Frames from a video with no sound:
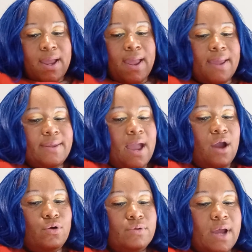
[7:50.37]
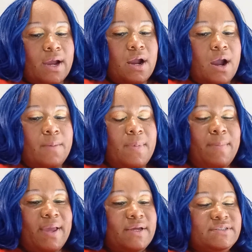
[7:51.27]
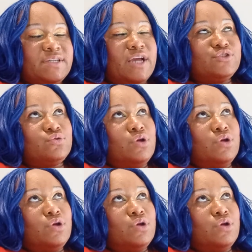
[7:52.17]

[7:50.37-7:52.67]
at yahoo.com and make a scheduled